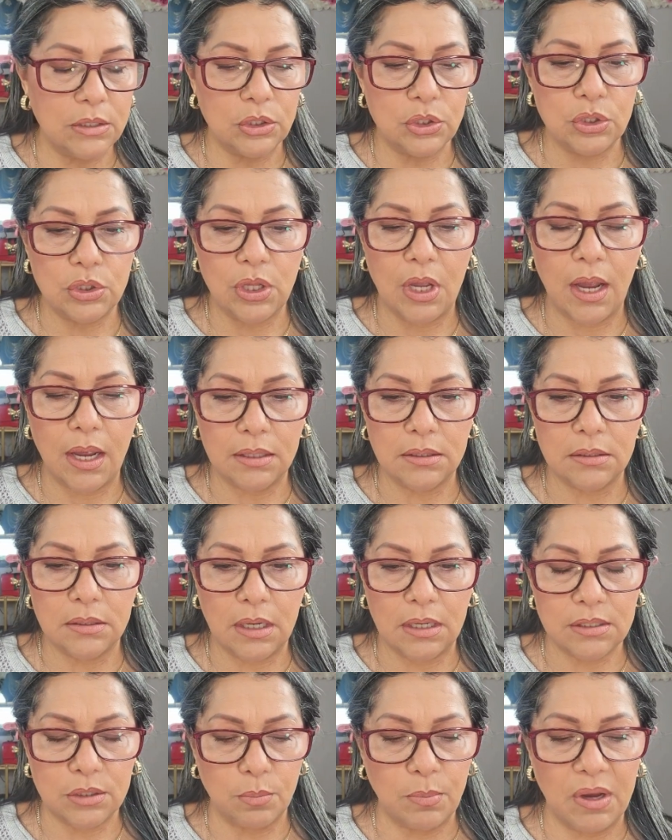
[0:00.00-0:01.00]
It's not,
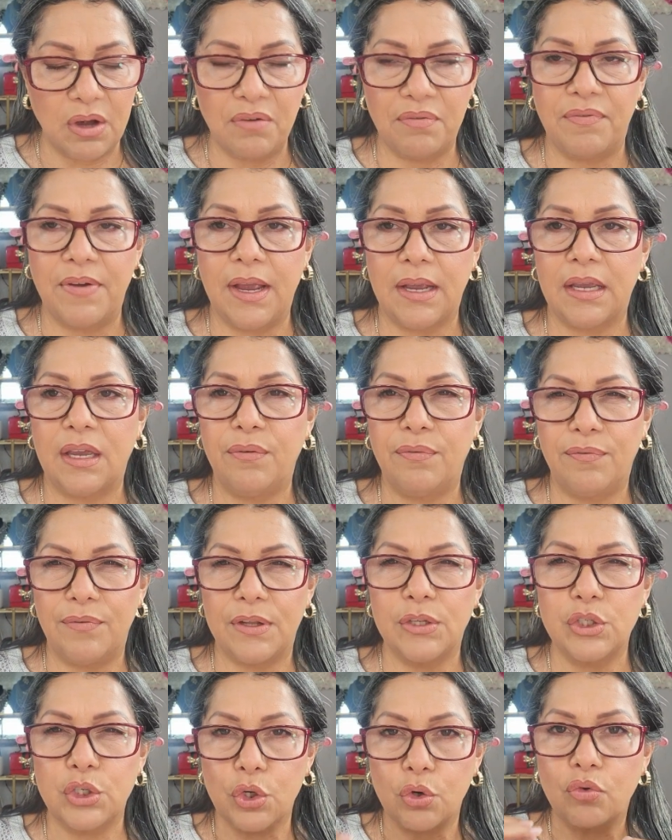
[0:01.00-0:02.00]
as a matter of fact, it
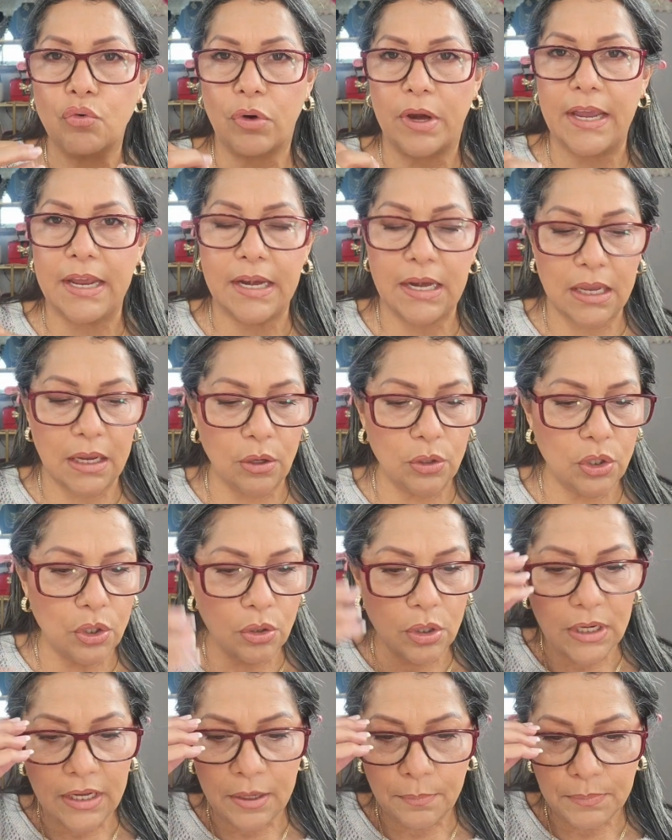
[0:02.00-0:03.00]
feels grainy on
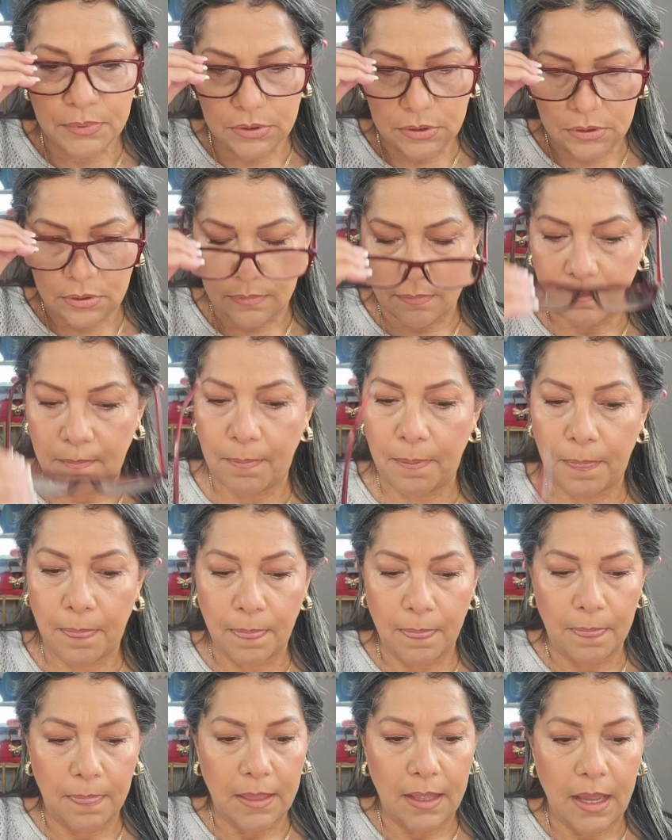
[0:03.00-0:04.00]
your lips.
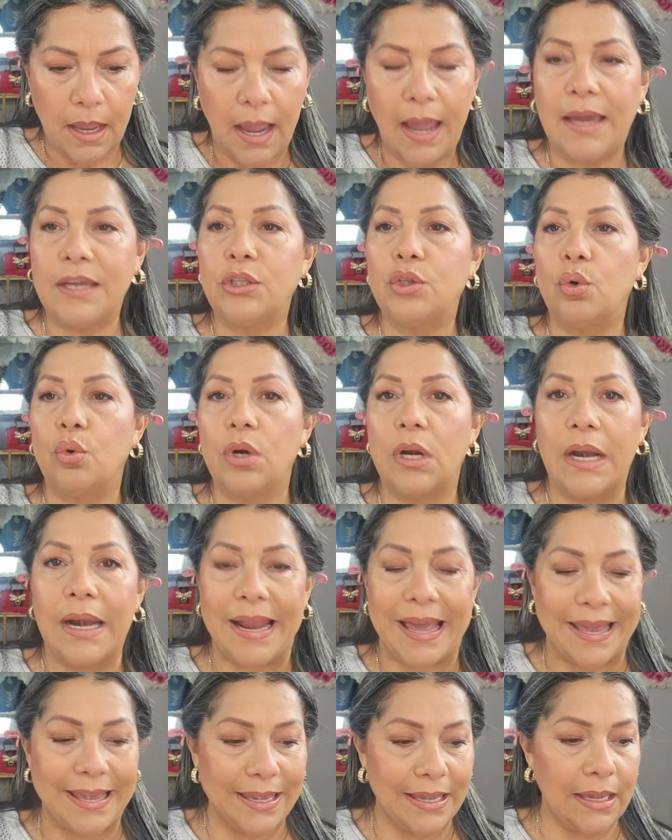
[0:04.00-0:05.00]
I don't
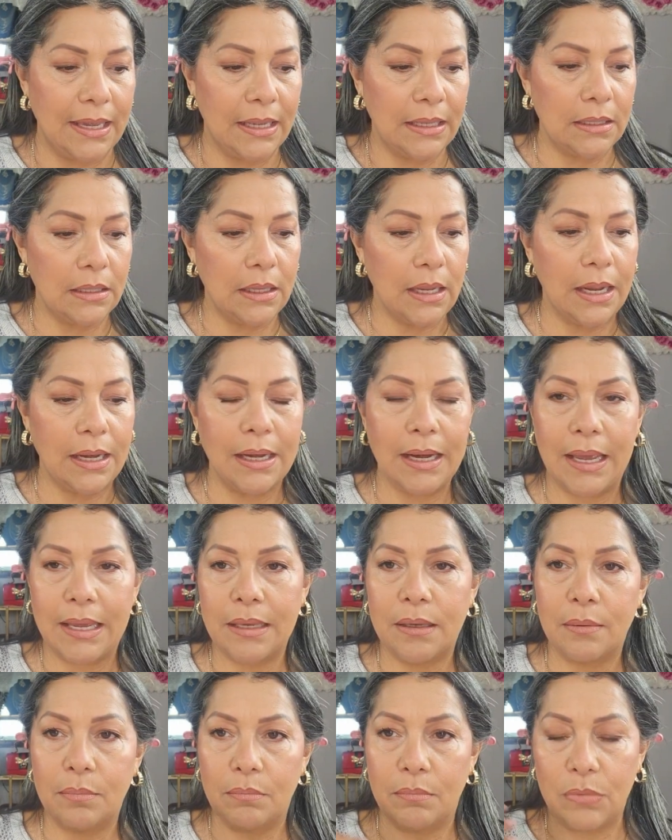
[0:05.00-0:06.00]
like it. I like,
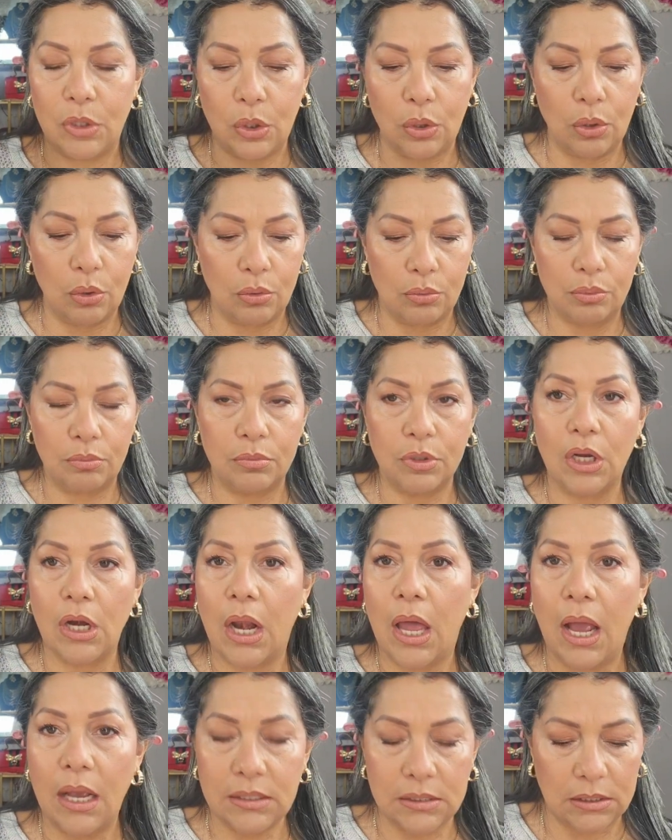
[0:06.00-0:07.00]

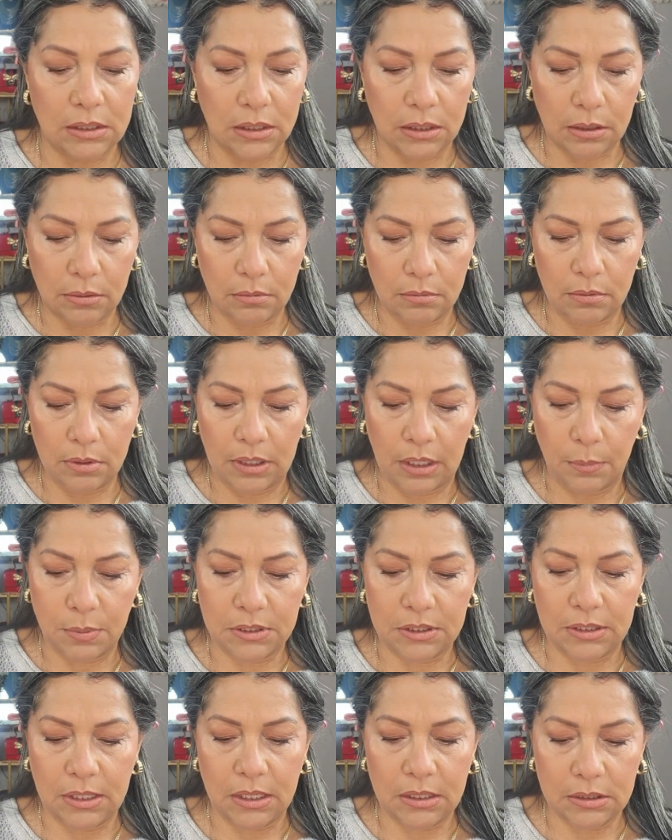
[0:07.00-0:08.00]
glossy
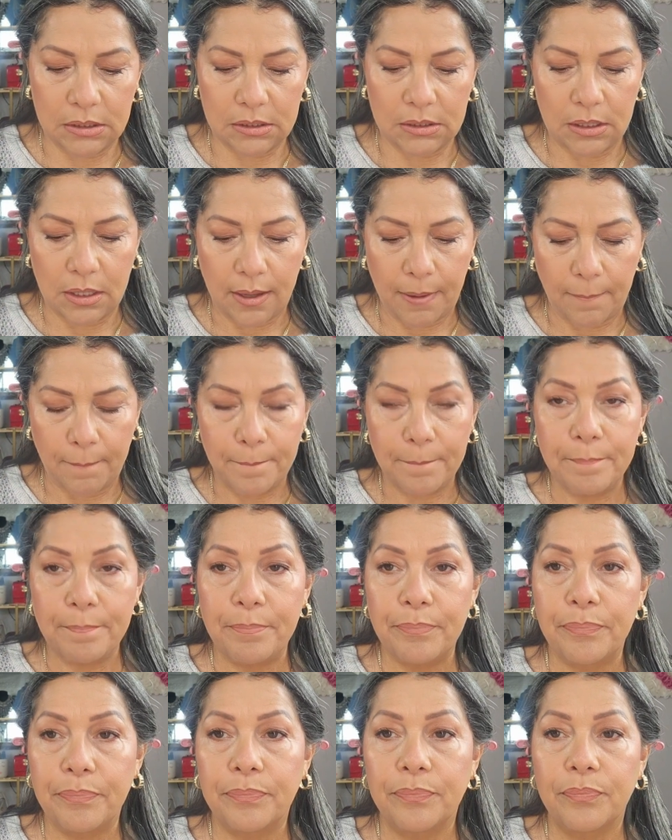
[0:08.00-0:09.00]
lipsticks.
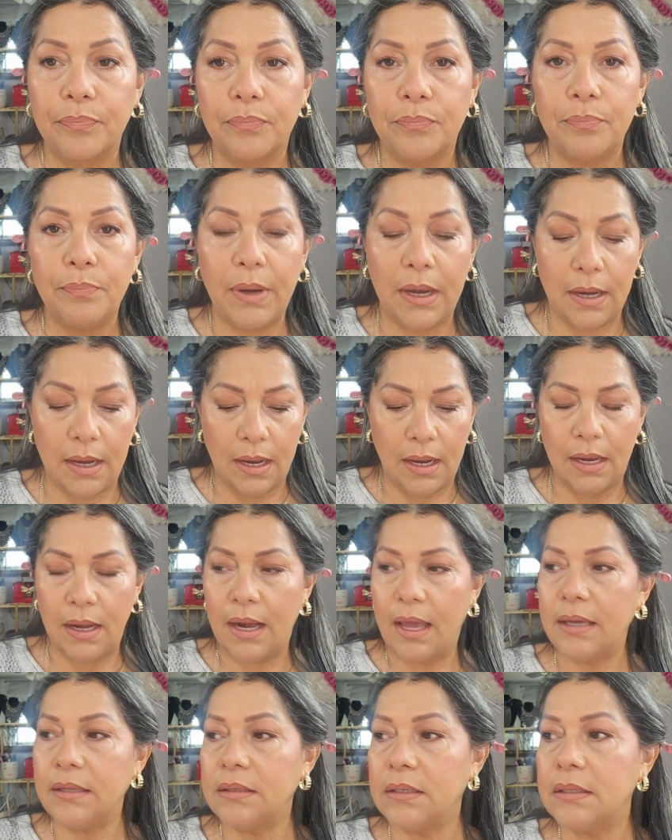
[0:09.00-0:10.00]
But I
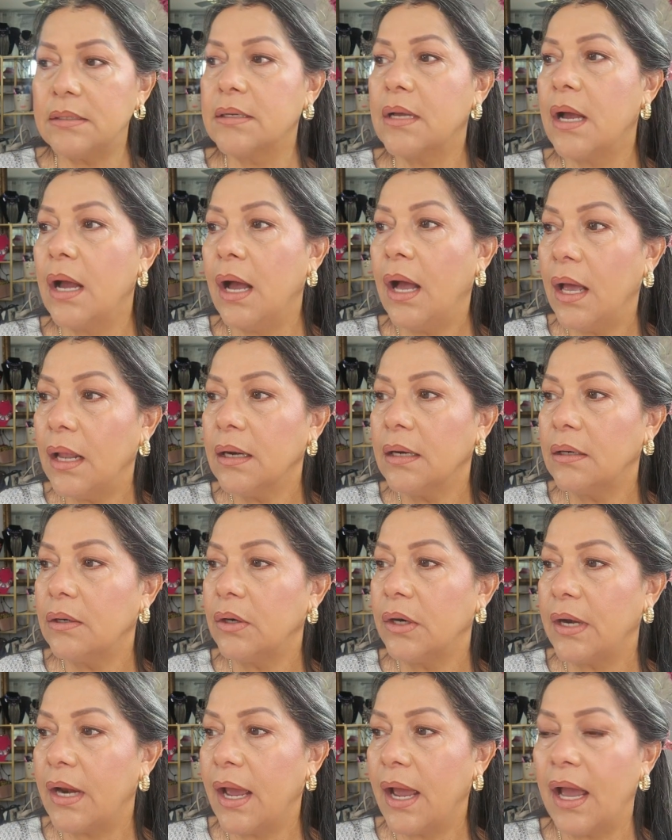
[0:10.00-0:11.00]
like this color,
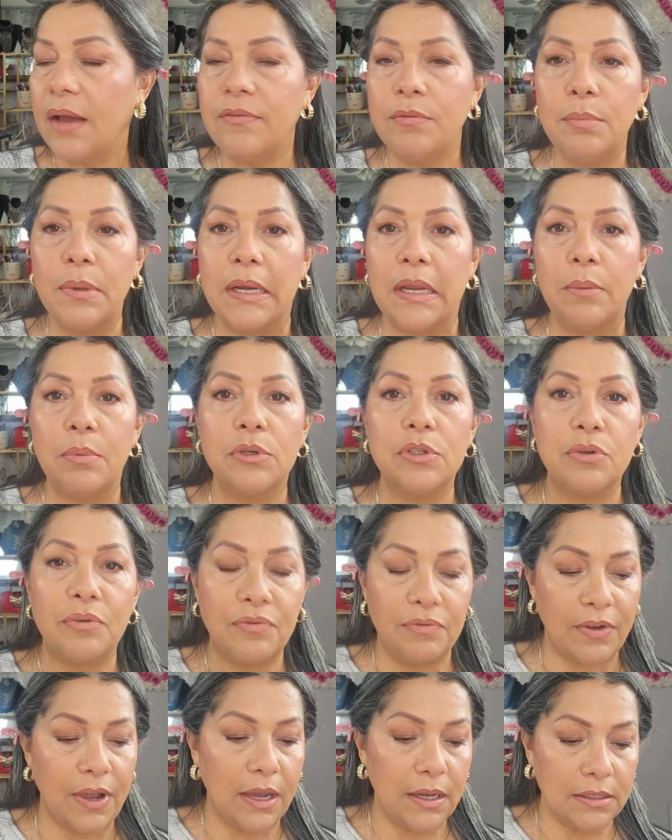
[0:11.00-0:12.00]
and I haven't been able to
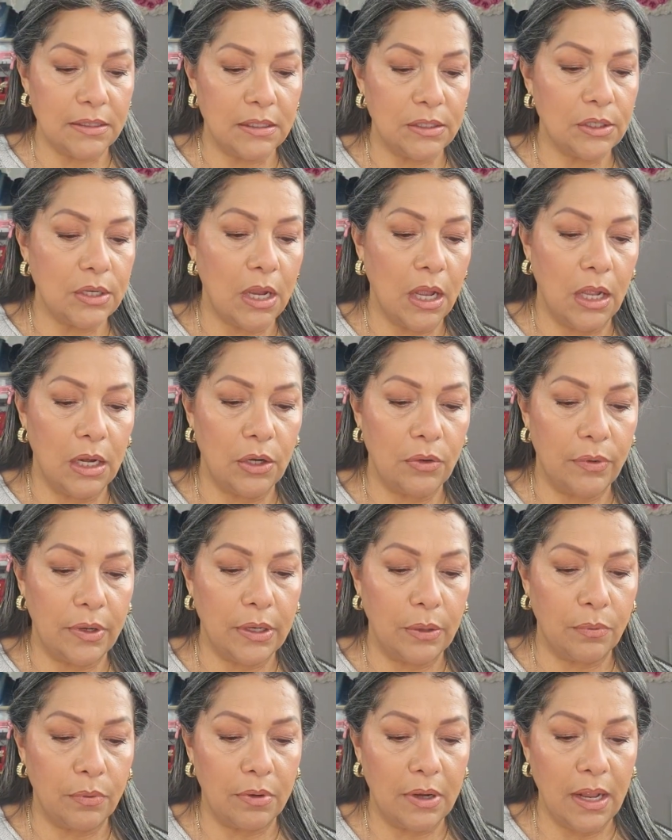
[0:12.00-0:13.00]
find this color
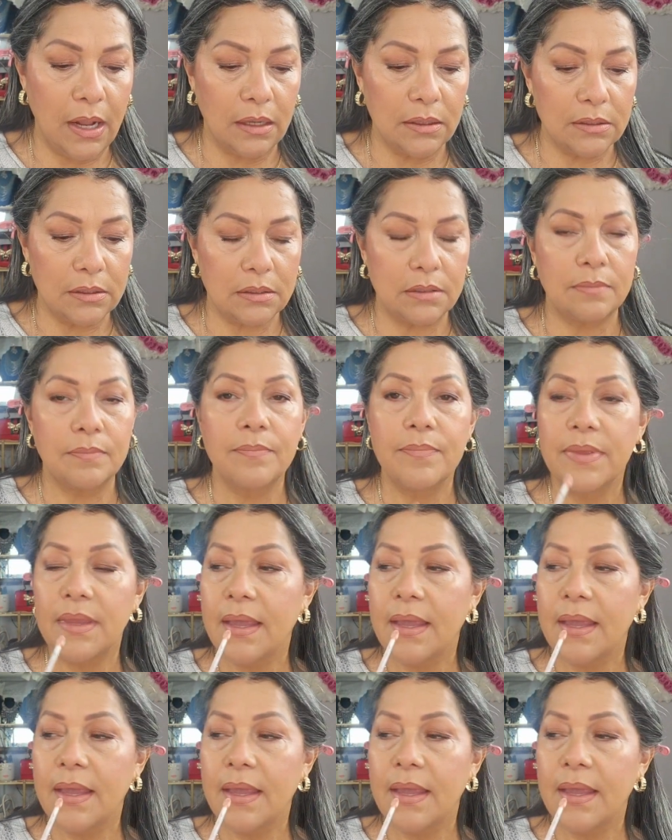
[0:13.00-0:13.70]
anywhere else.